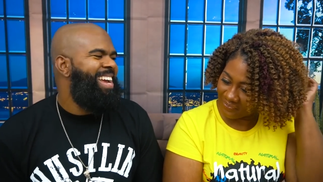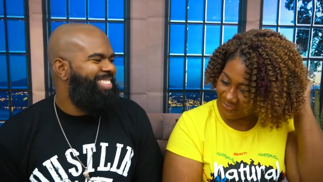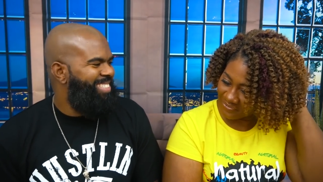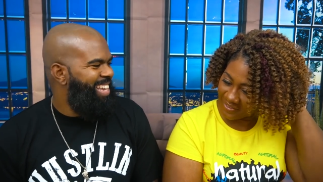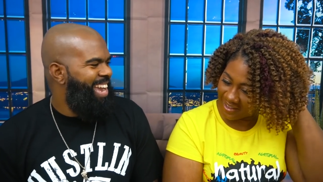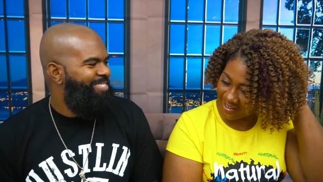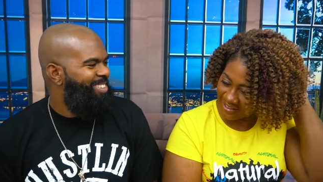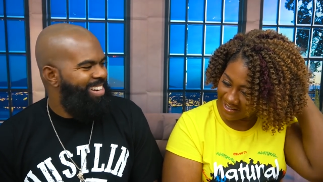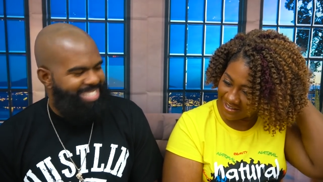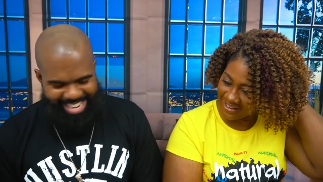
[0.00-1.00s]
Speaker 1: is saying
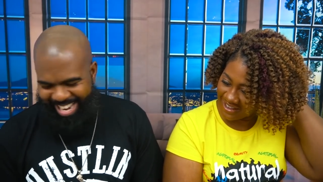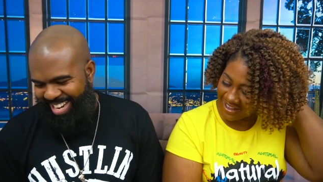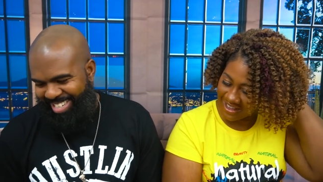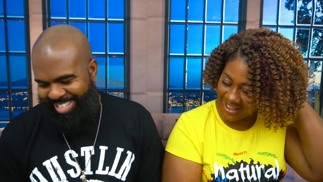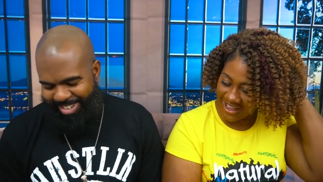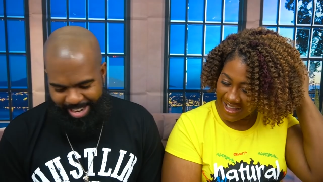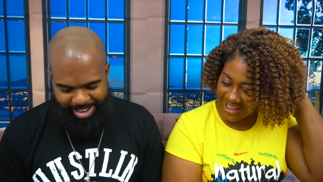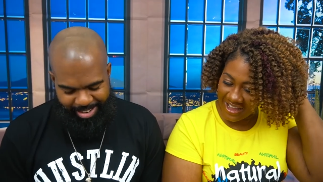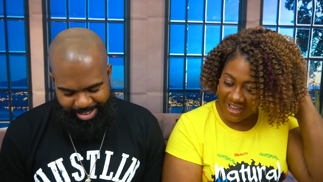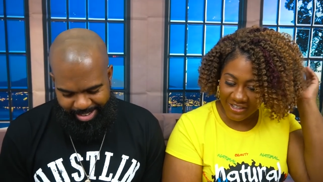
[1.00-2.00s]
for us to give this to
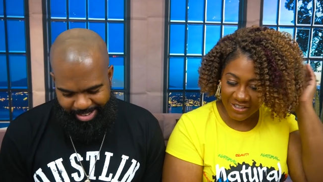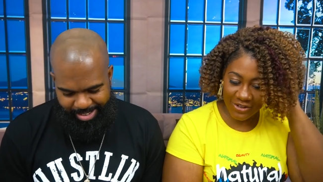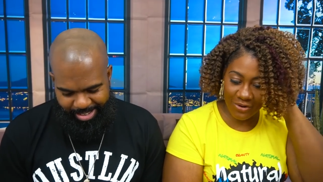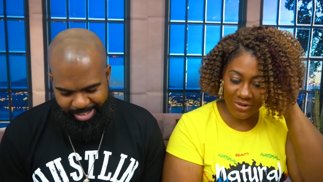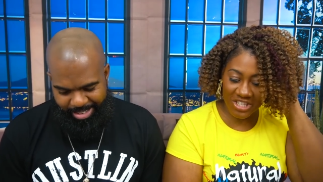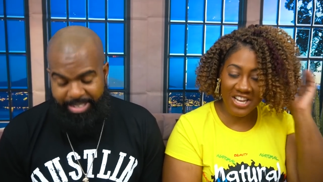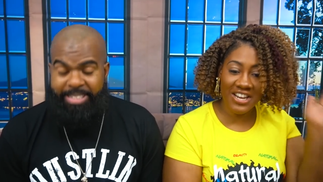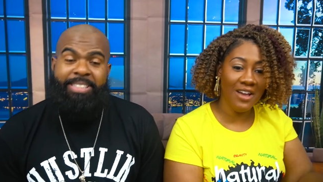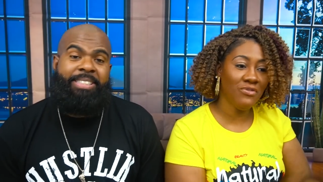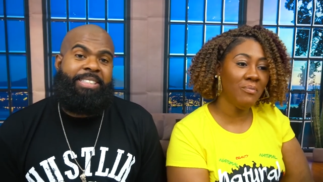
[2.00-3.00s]
her.
Speaker 2: So
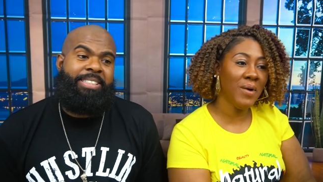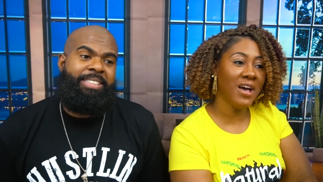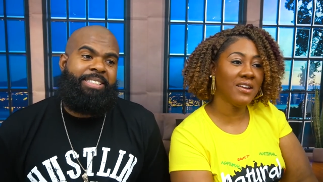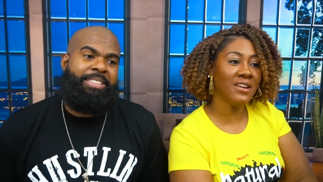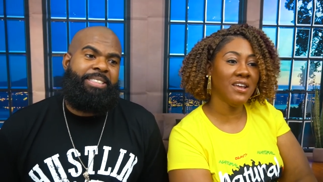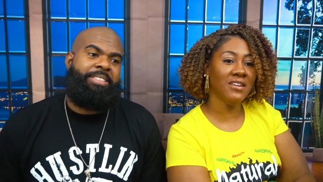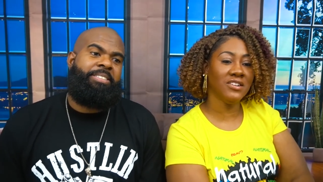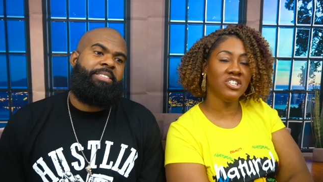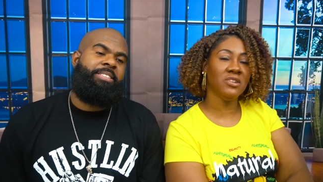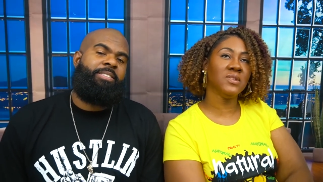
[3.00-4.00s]
she left her bottle there
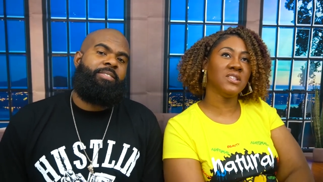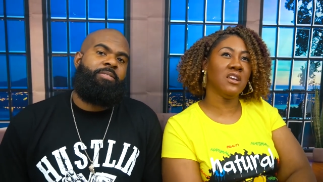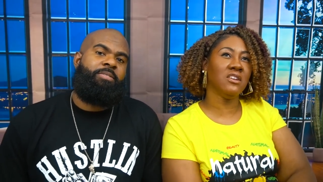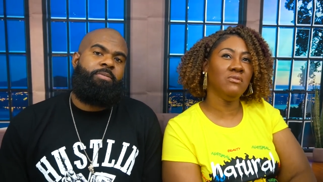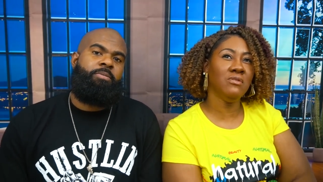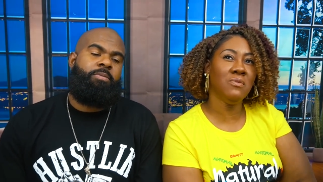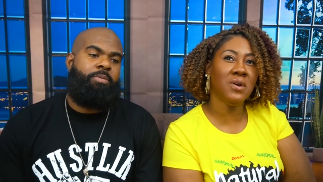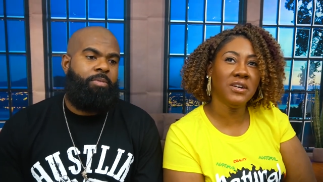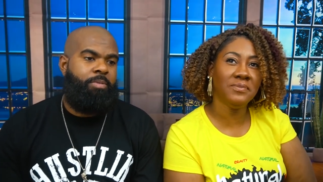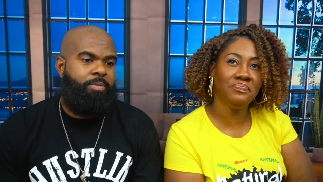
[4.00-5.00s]
and she was like, you know
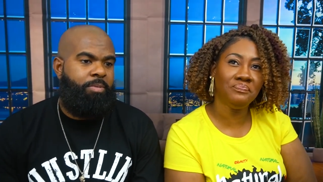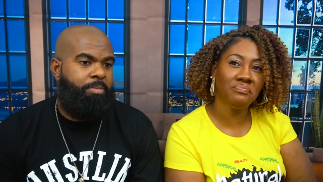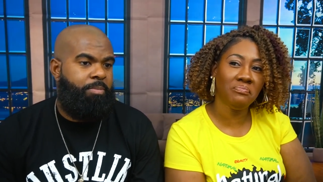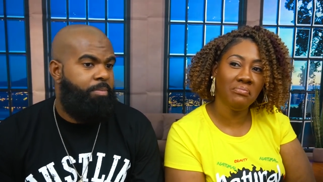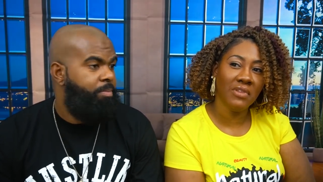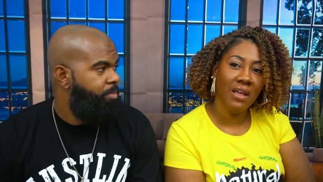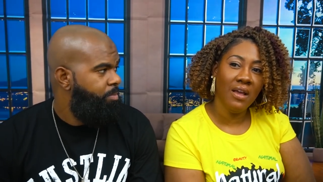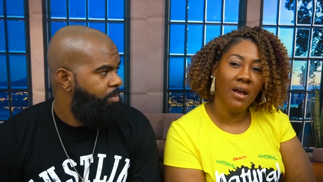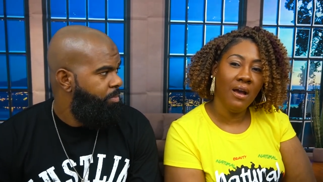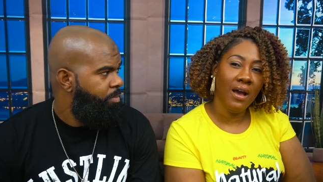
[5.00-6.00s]
what?
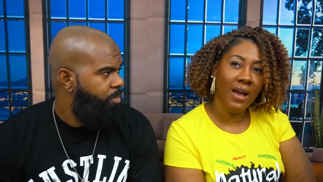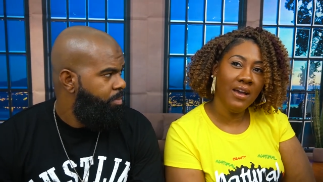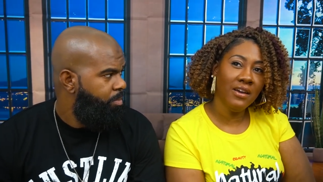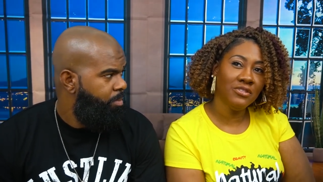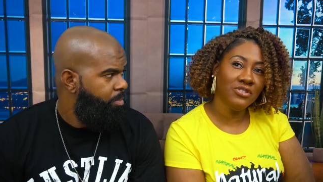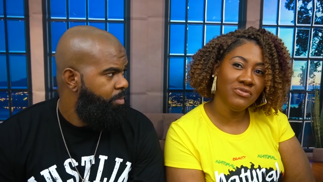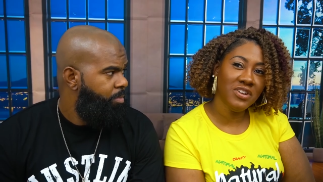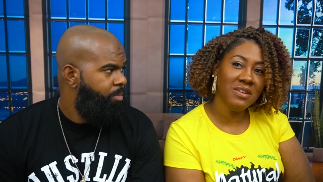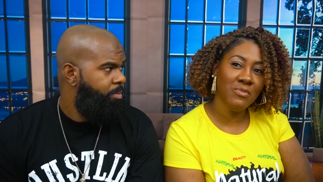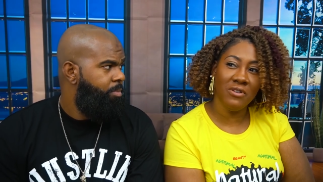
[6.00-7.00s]
I had a
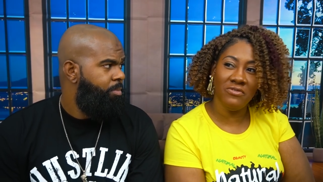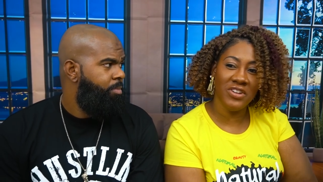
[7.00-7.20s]
dream or a